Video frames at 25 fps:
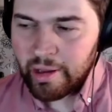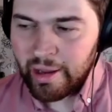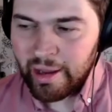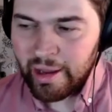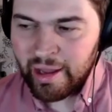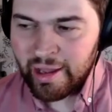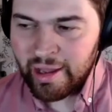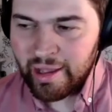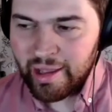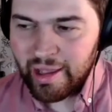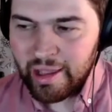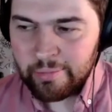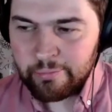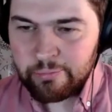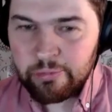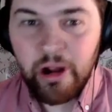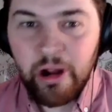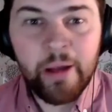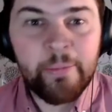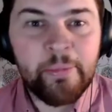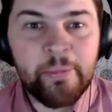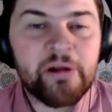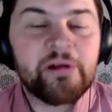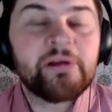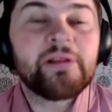and
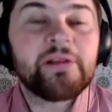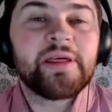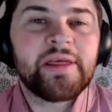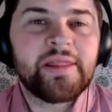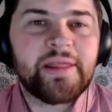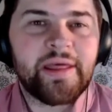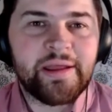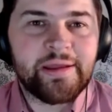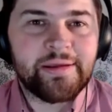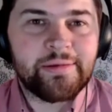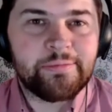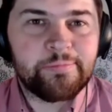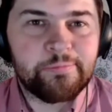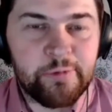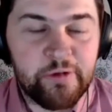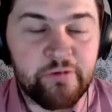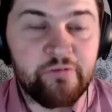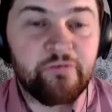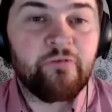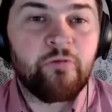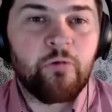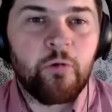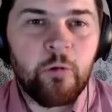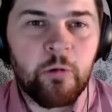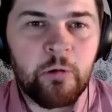primarily like
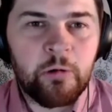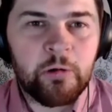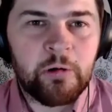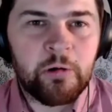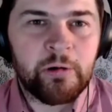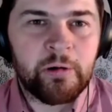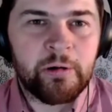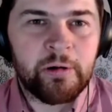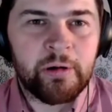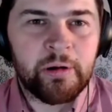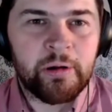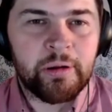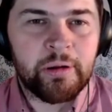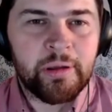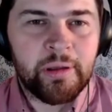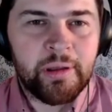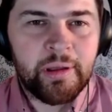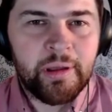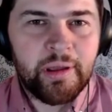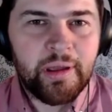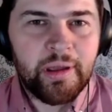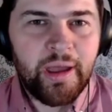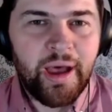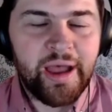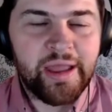before
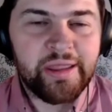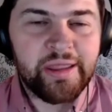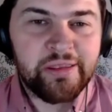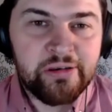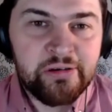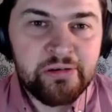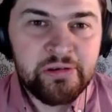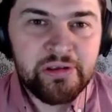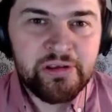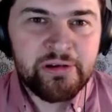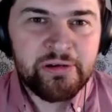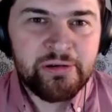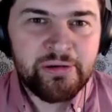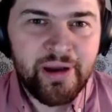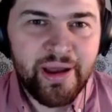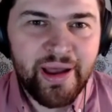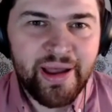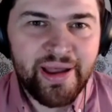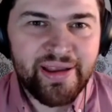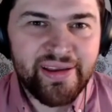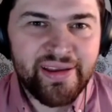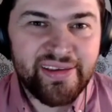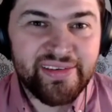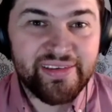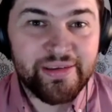I knew you
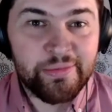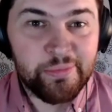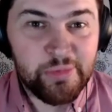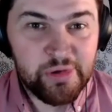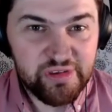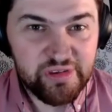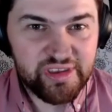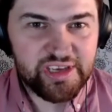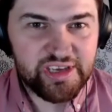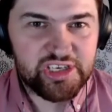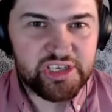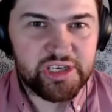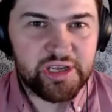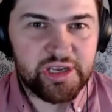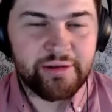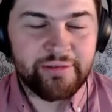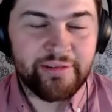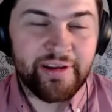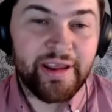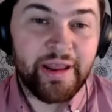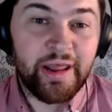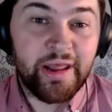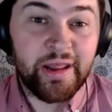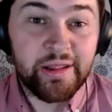as a musician, right?